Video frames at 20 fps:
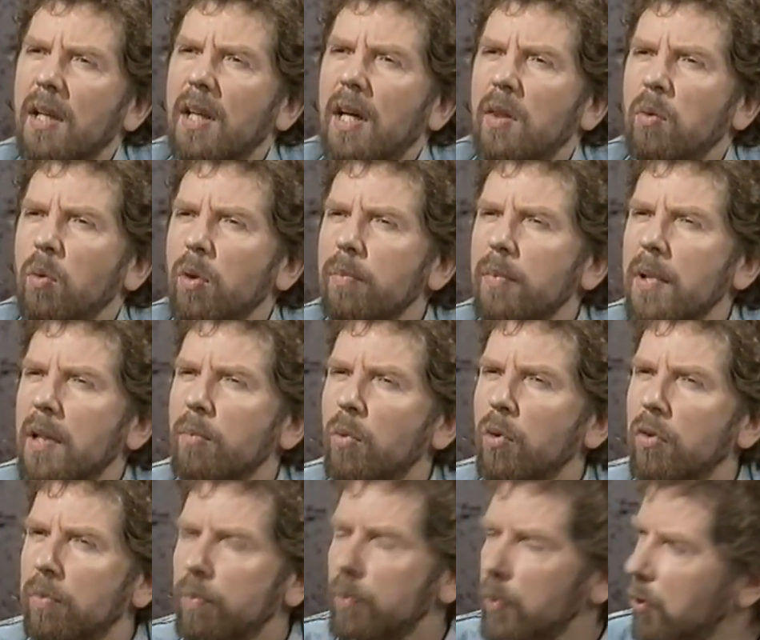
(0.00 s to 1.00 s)
be the
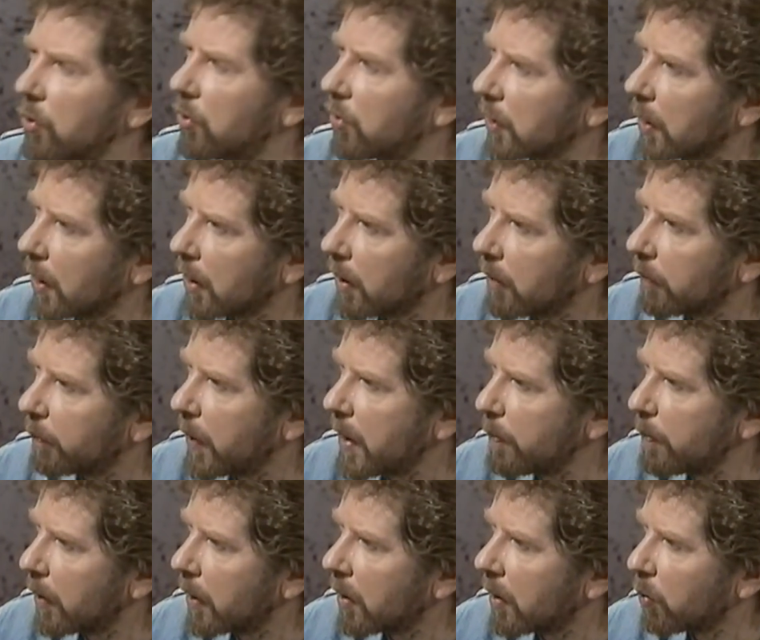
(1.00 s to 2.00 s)
most musical
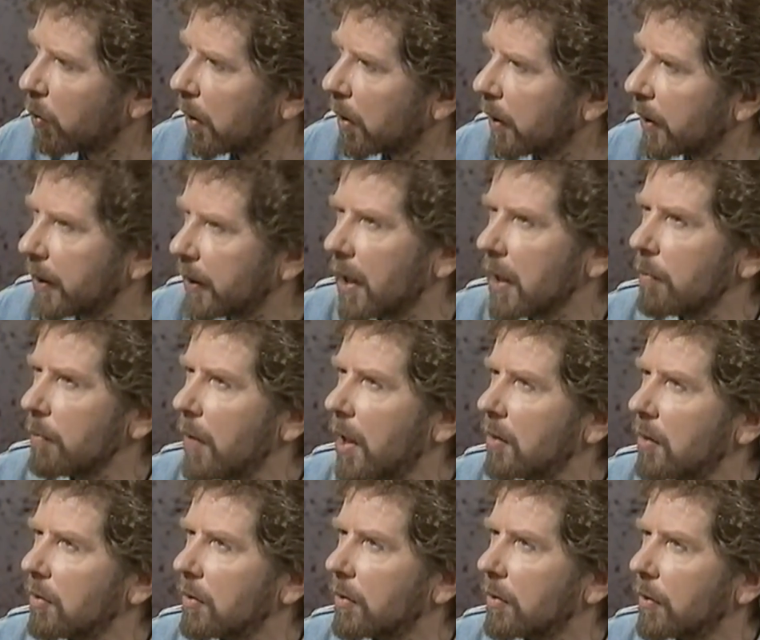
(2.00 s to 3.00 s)
people in the world. I can't
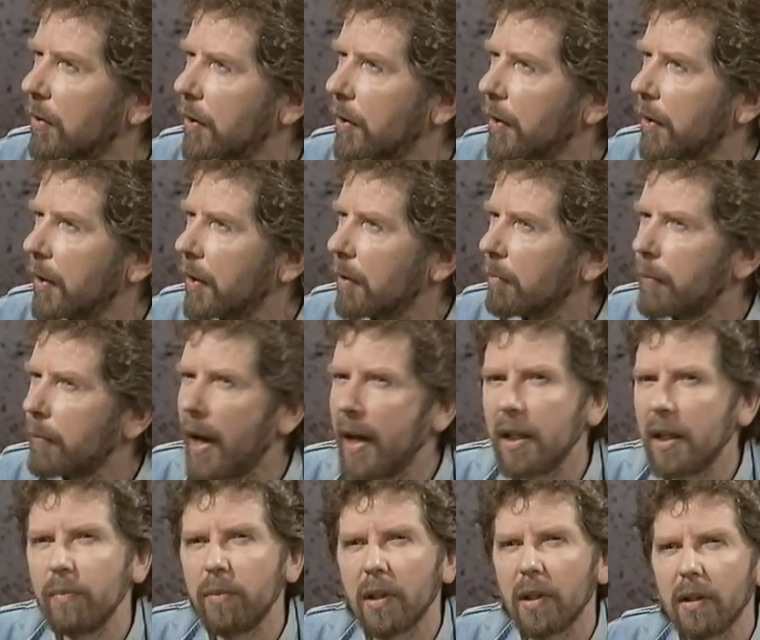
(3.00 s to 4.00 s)
imagine
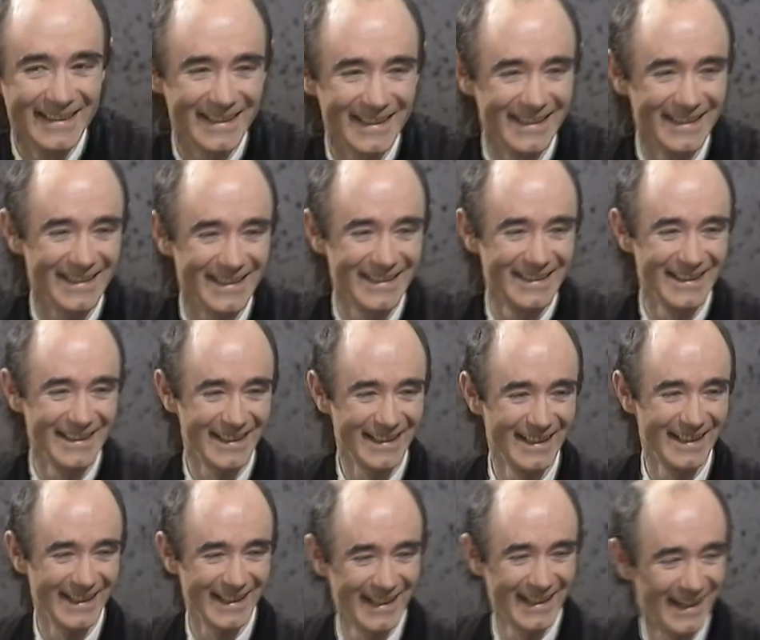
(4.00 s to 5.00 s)
Maggie's been a great
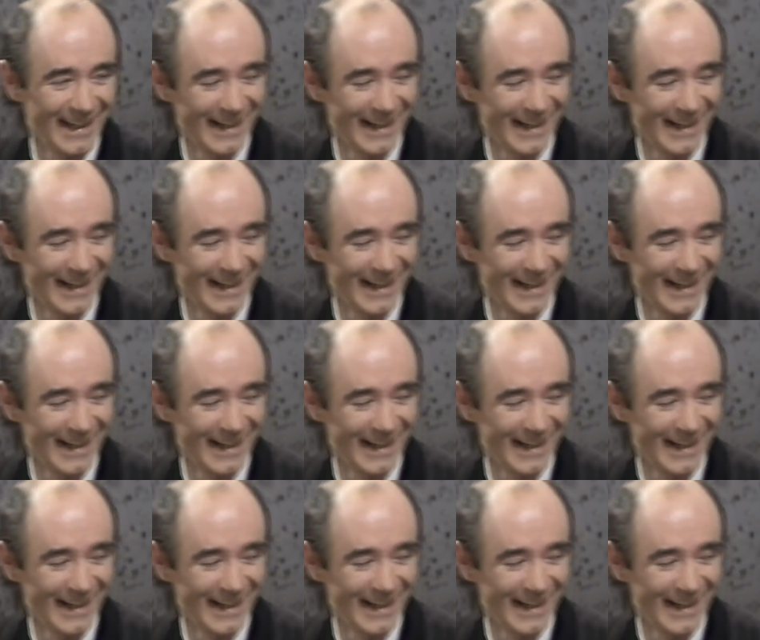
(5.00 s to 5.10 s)
poet or